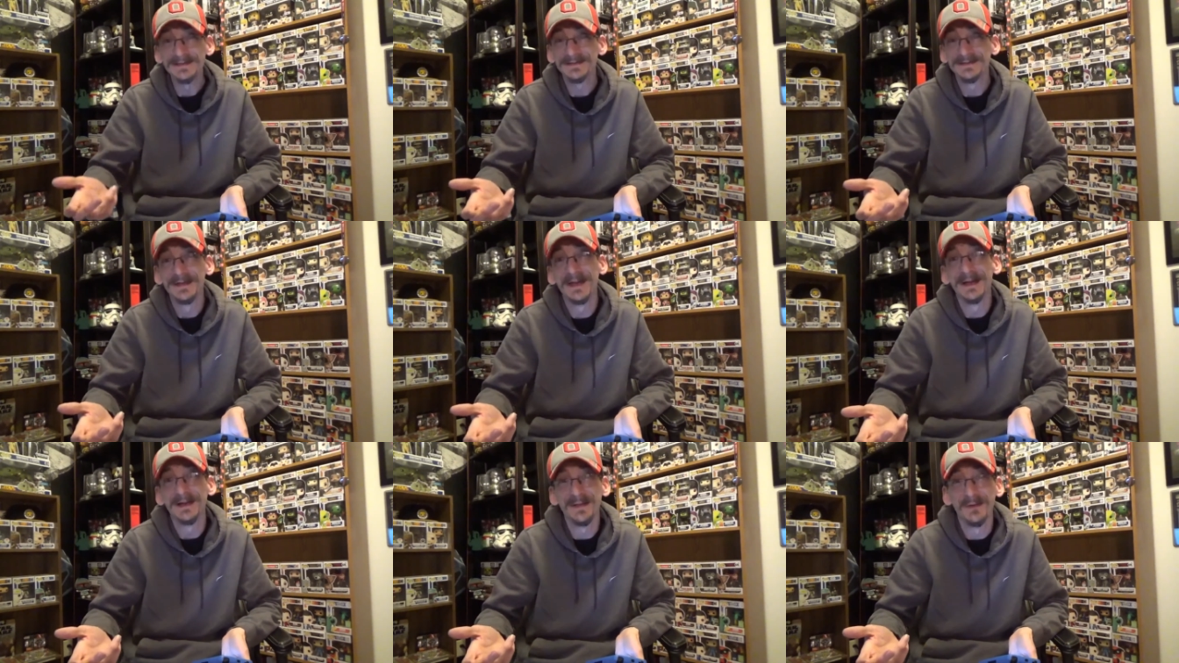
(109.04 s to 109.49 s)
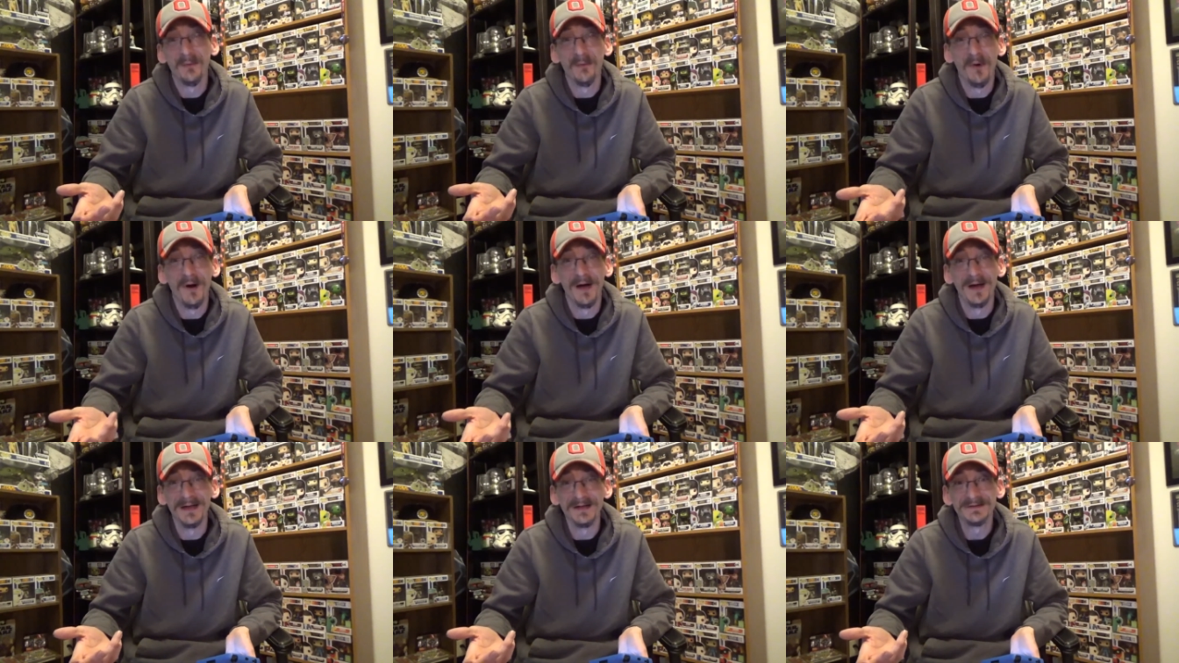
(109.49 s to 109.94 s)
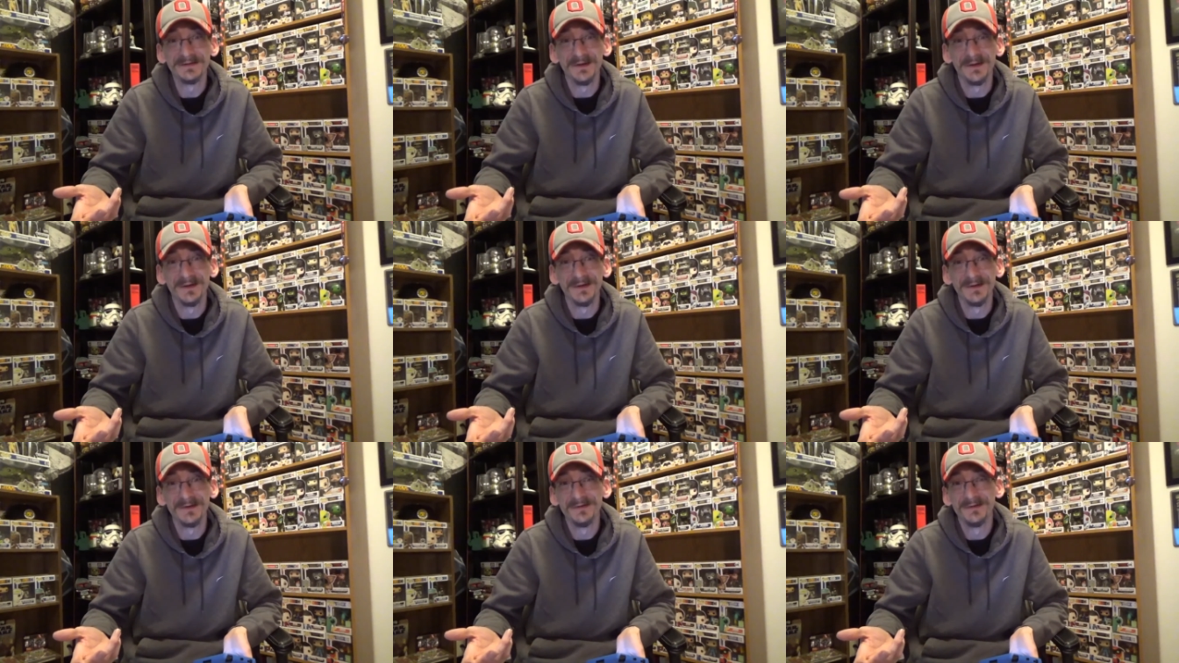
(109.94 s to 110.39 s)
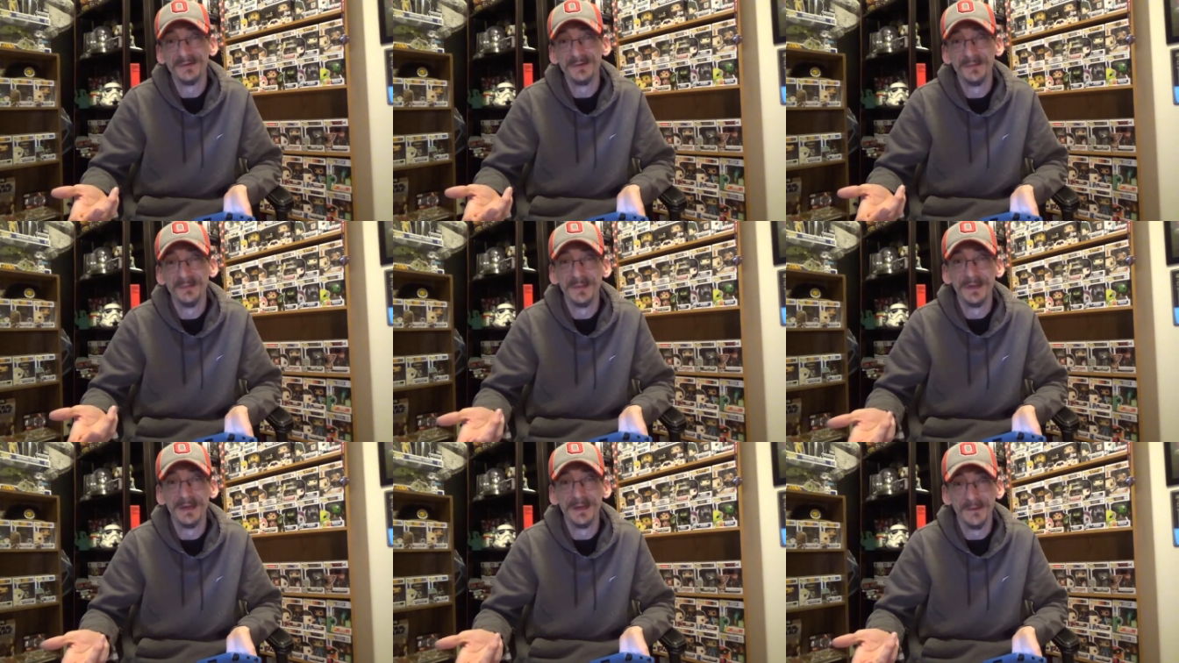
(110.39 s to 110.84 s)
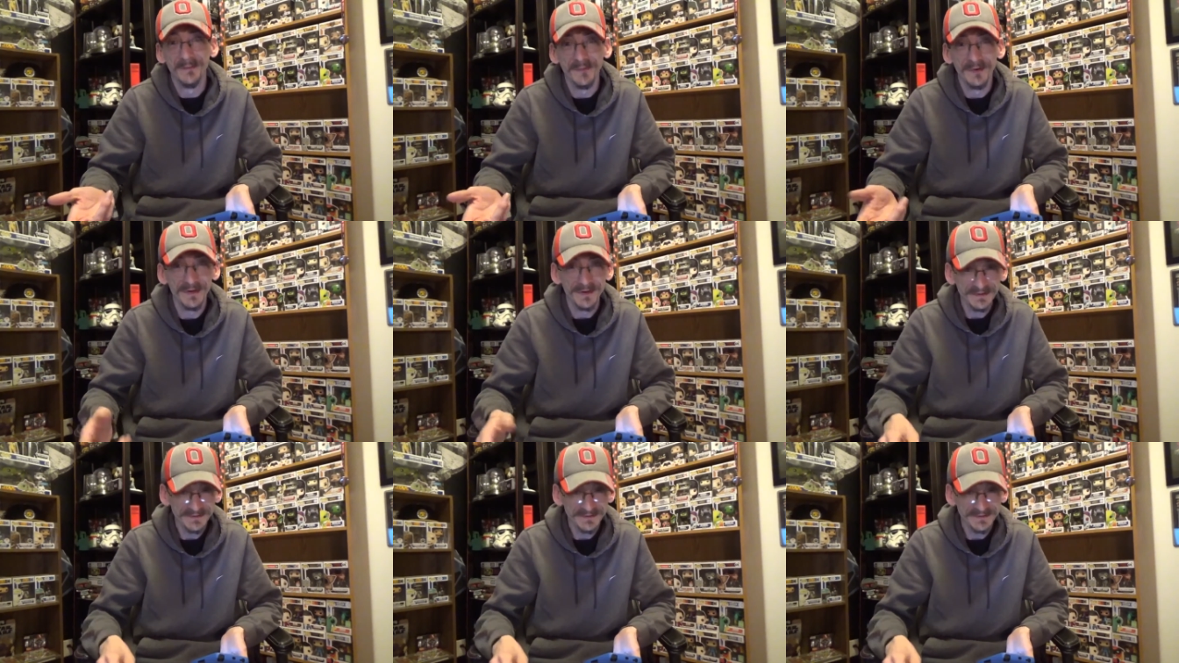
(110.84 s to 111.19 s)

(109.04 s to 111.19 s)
exactly why I started YouTube to begin with.